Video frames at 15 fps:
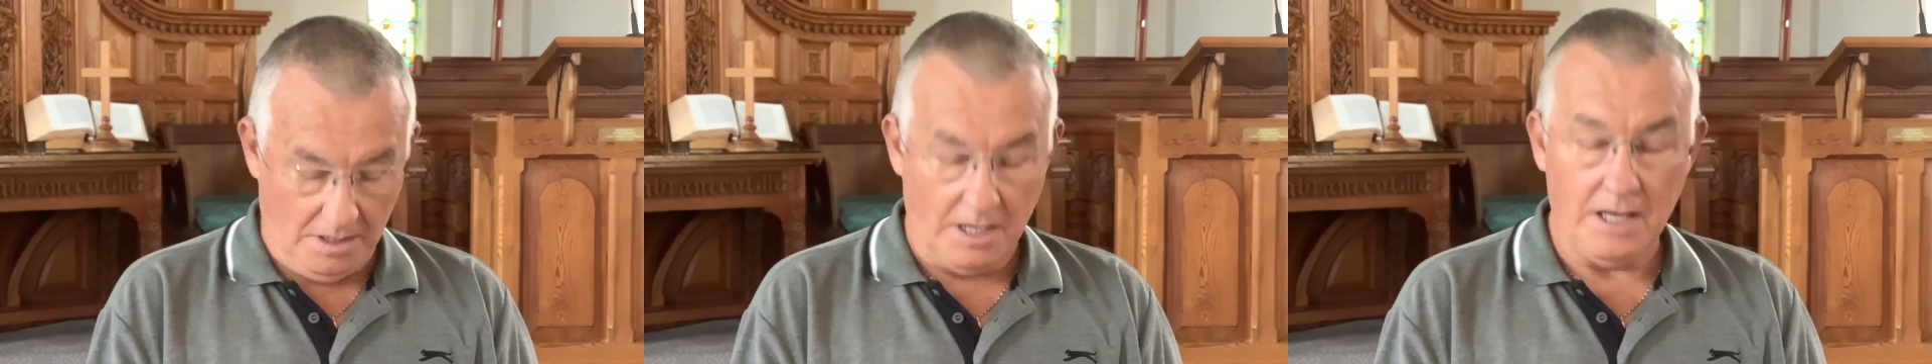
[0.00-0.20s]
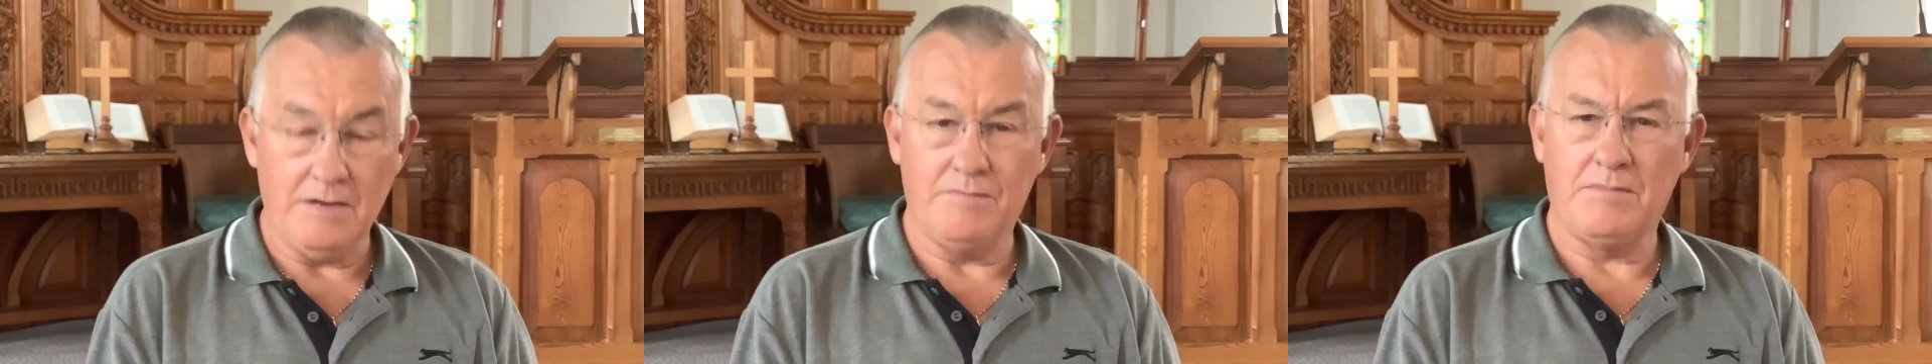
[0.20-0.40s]

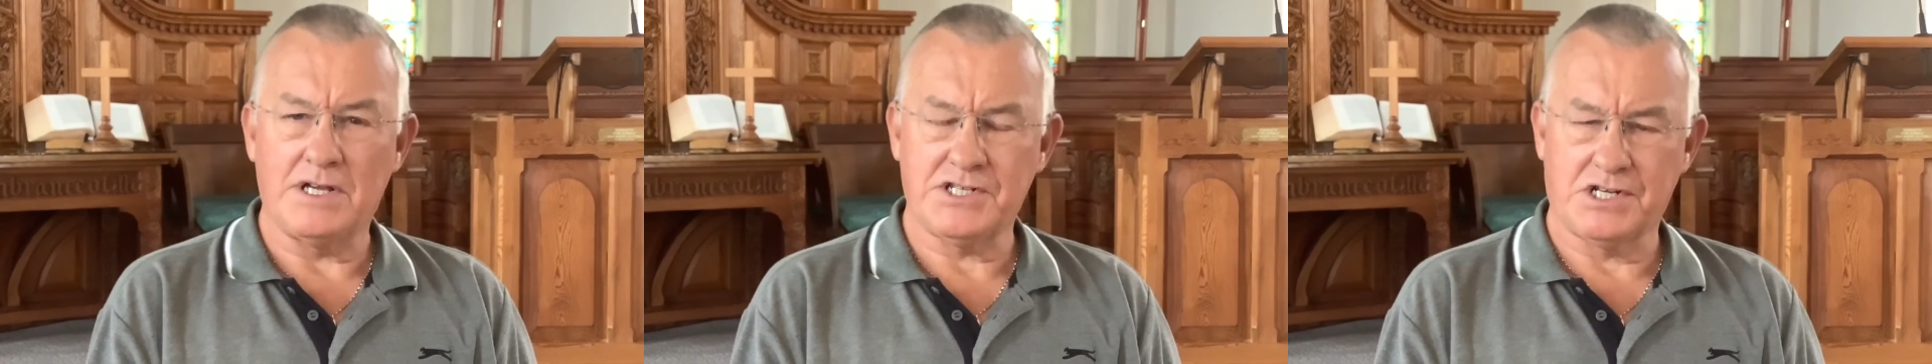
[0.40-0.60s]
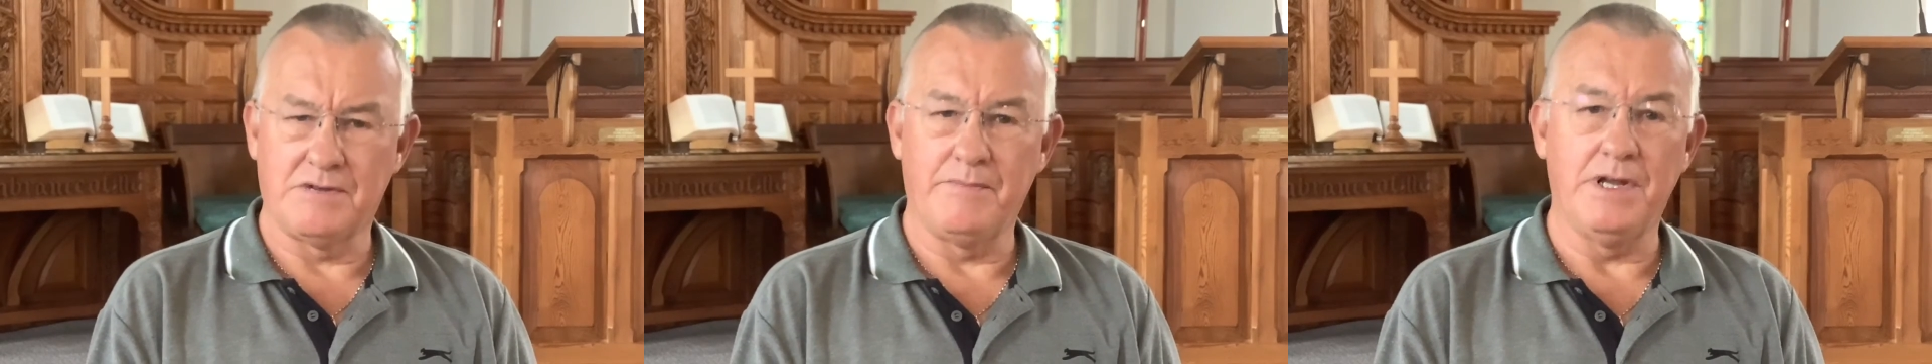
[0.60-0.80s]
It
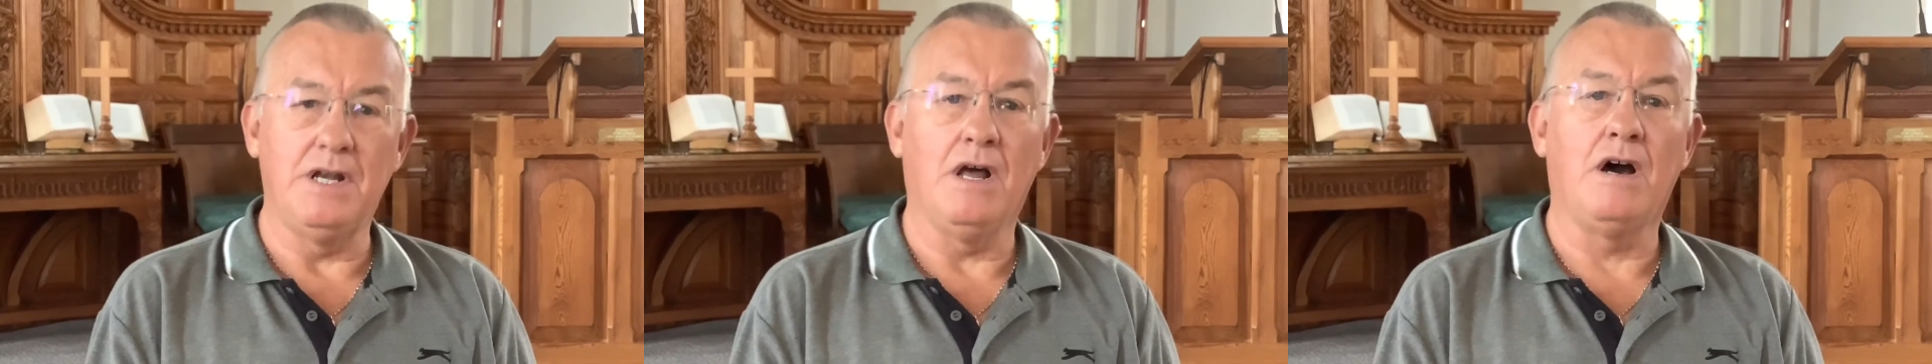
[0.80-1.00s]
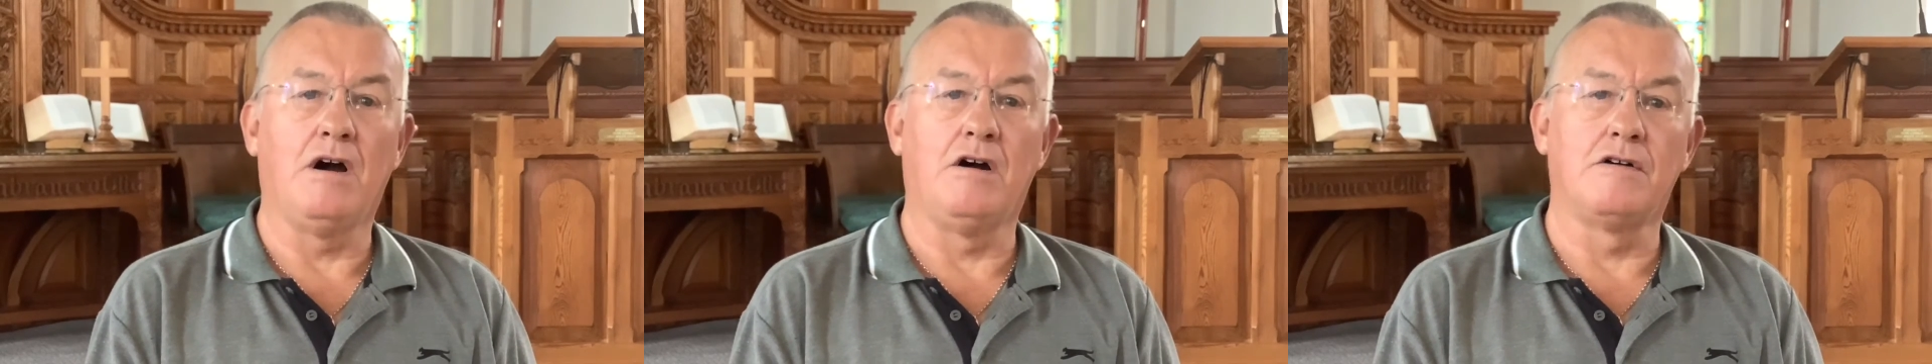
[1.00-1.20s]
must have been
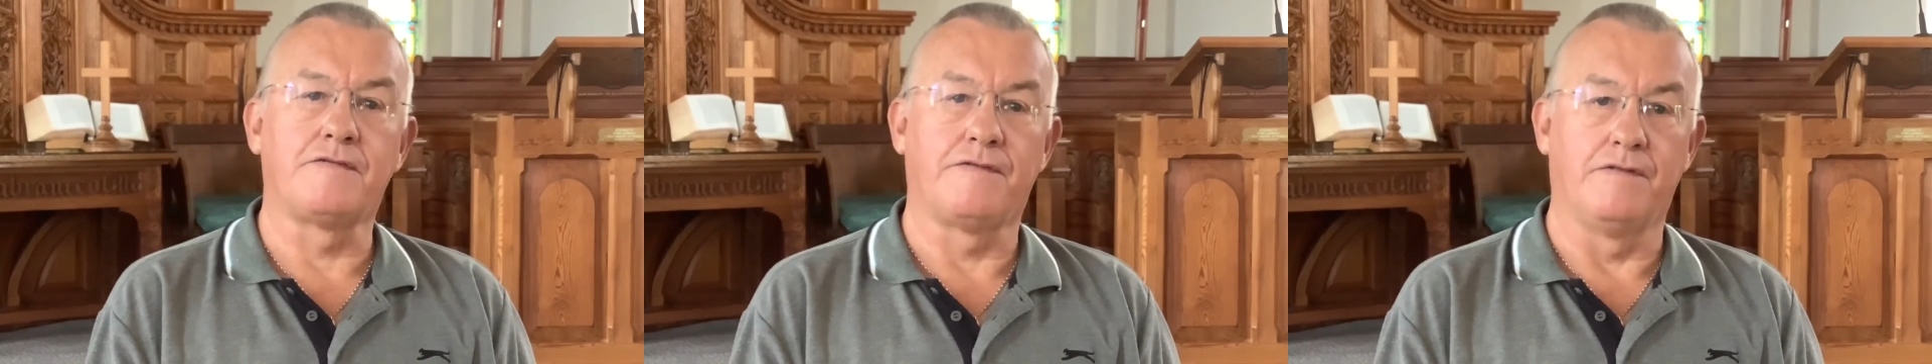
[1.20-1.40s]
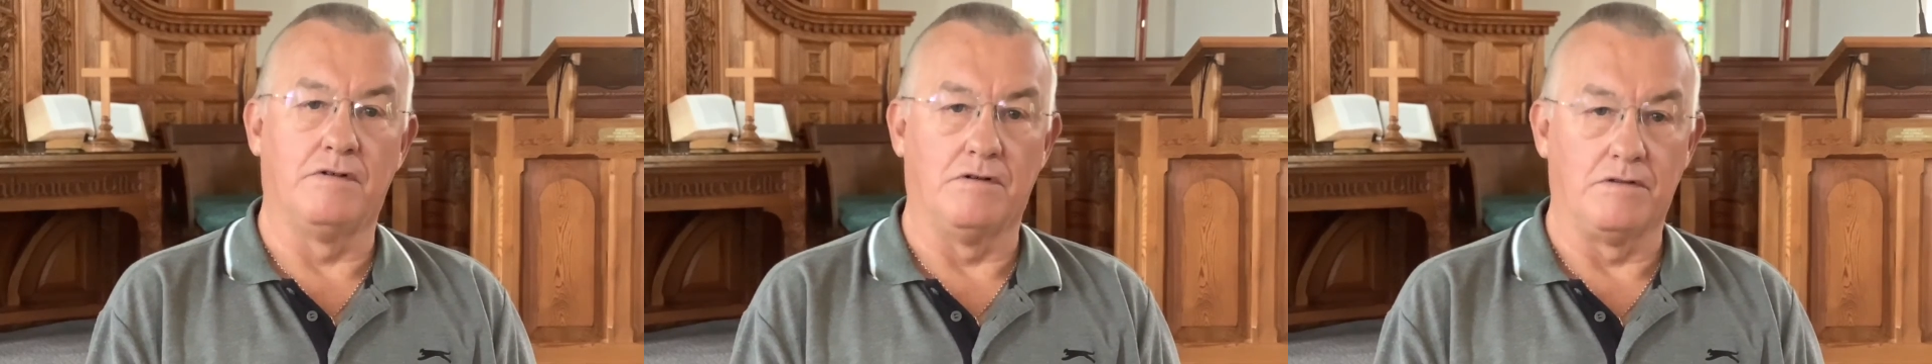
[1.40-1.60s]
hard
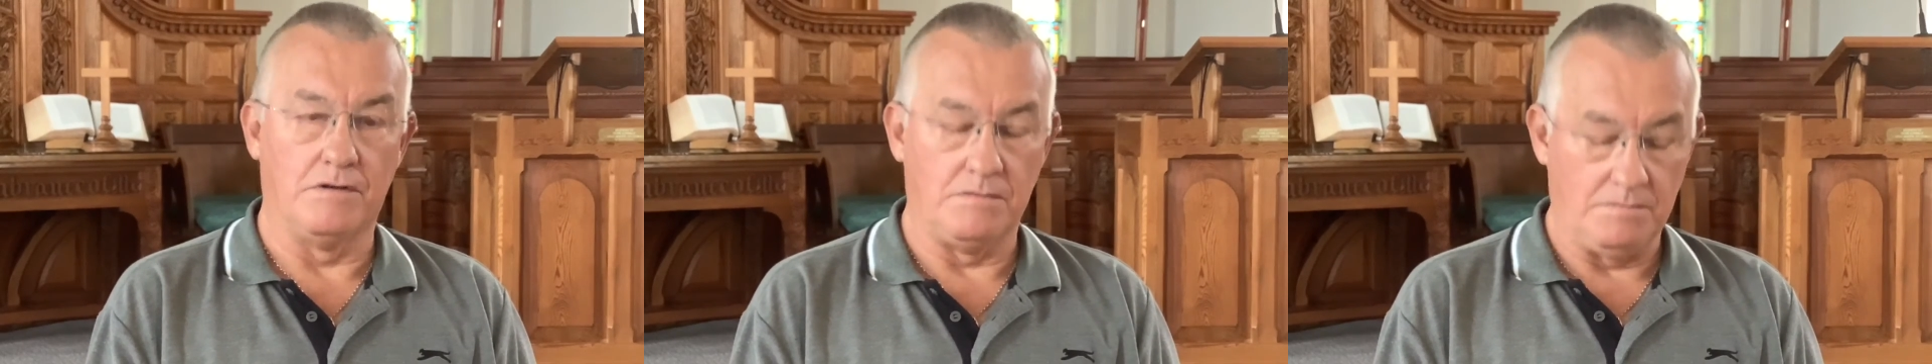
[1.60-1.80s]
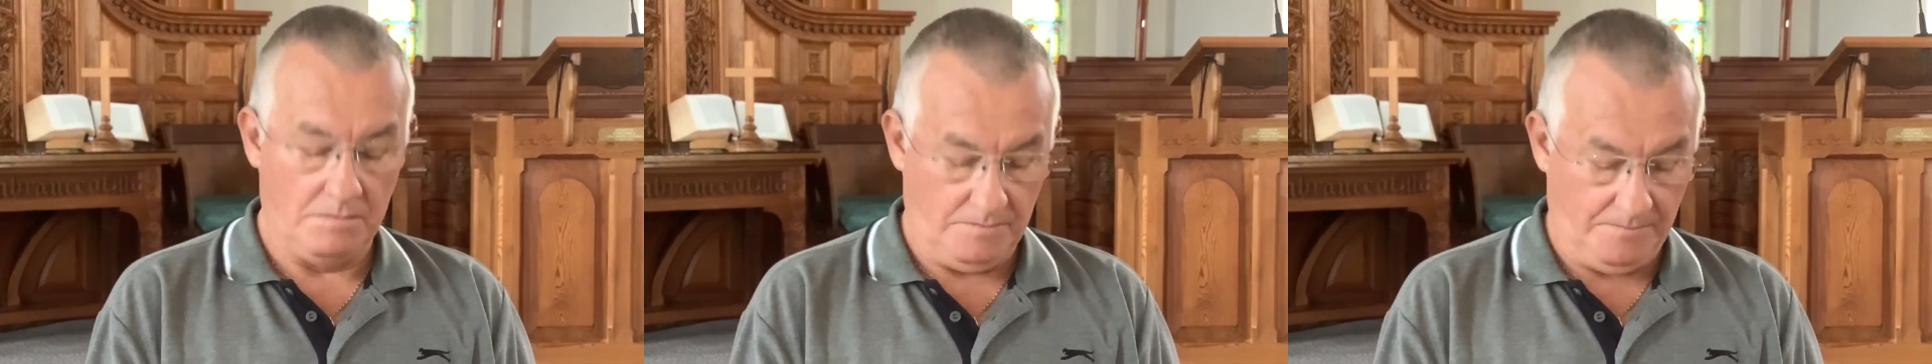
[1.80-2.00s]
for them.